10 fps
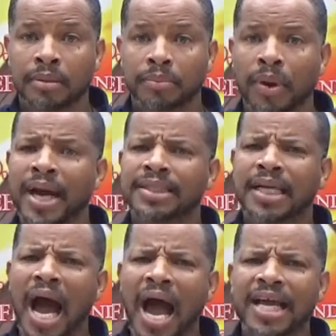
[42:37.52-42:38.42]
Praise
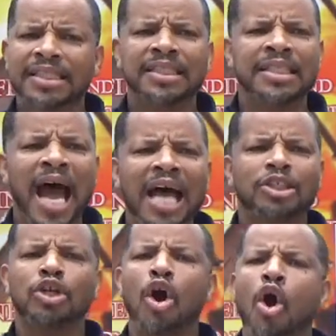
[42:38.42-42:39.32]
God. It's
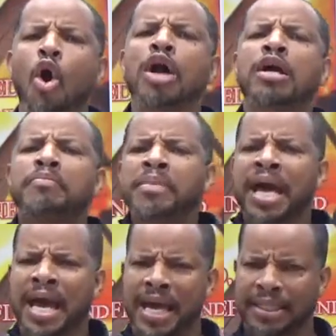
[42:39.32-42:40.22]
not your
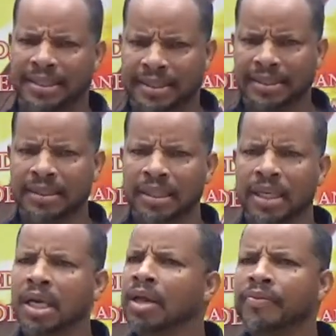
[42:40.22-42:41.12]
ornaments.
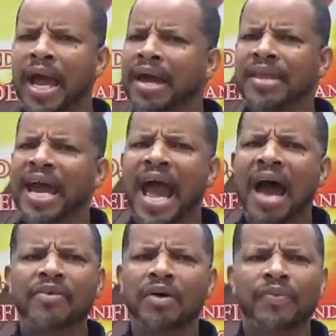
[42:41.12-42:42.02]
Yes. They, they
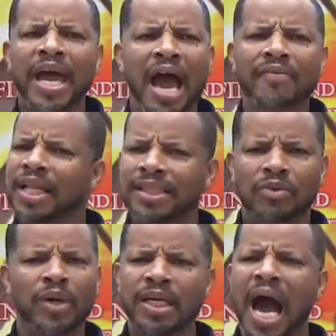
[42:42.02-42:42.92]
have a they have
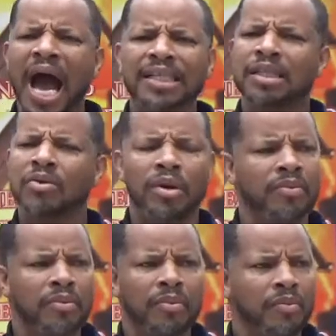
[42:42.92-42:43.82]
listen when God
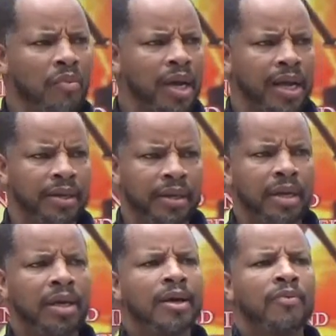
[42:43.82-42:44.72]
when
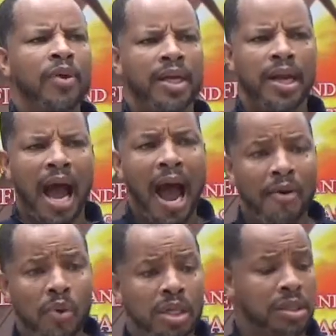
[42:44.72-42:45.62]
when
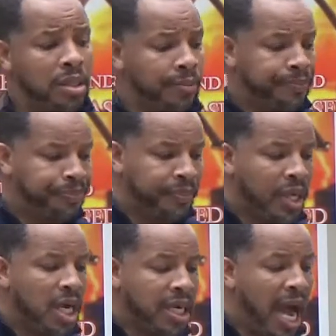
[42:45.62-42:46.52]
I was
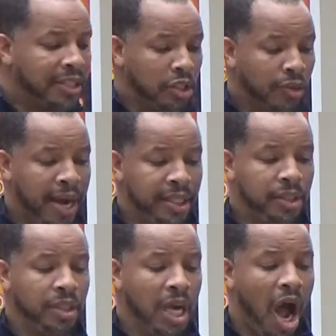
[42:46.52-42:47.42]
uh, consecrated
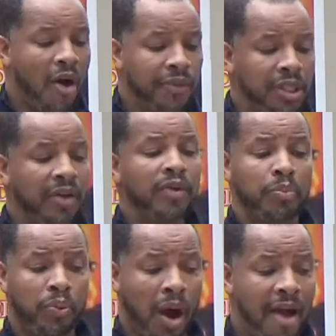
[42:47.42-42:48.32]
to the office of a
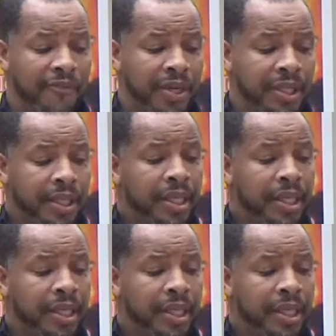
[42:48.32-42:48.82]
prophet,